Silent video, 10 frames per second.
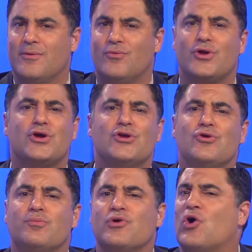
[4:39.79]
What are you gonna do?
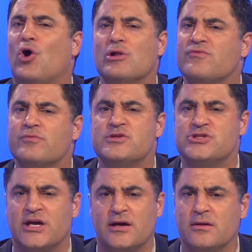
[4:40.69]
Put all of them in
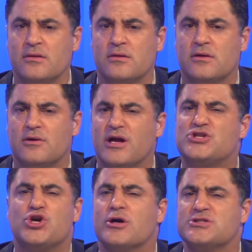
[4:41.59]
jail and
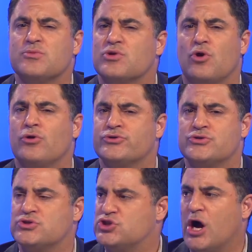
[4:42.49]
charge them with all
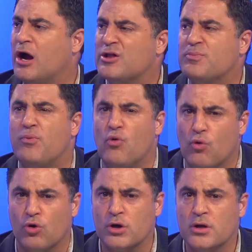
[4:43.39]
child
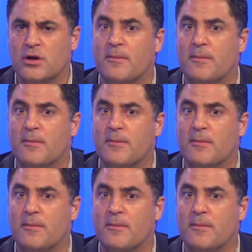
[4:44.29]
porn,